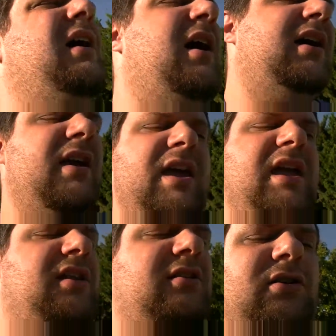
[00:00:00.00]
I
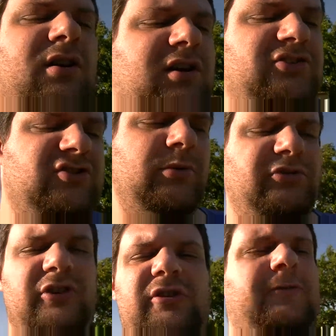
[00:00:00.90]
hated her because she was
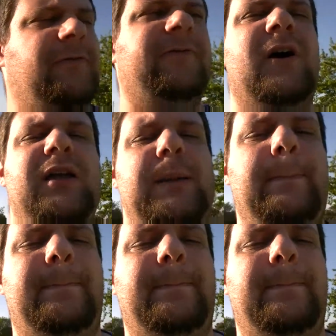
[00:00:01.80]
just a fucking